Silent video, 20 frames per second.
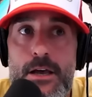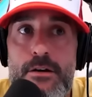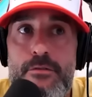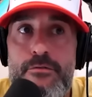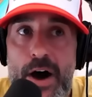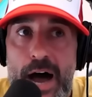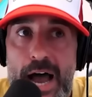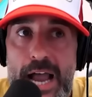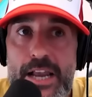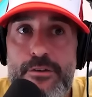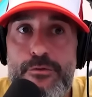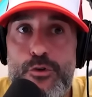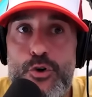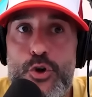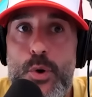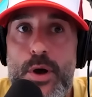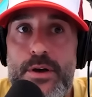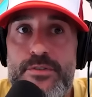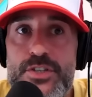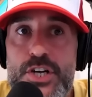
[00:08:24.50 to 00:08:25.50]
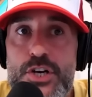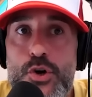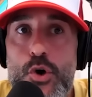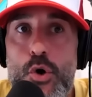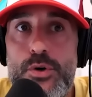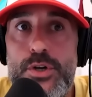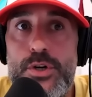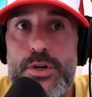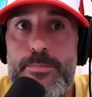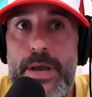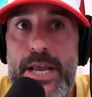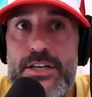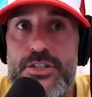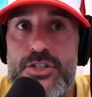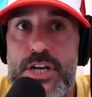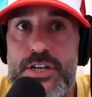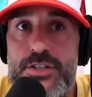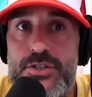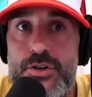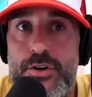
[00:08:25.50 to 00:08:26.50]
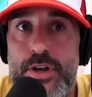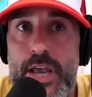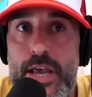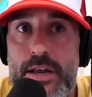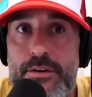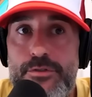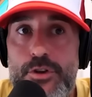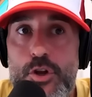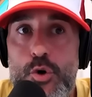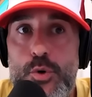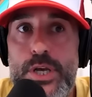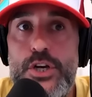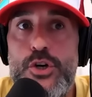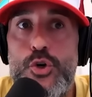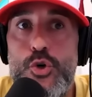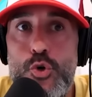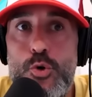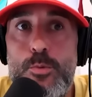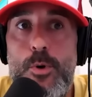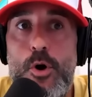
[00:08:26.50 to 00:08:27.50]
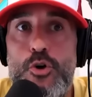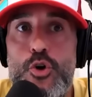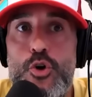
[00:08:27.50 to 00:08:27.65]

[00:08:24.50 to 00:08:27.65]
vying for UFC gold in Manchester, Ken Flo, in whom are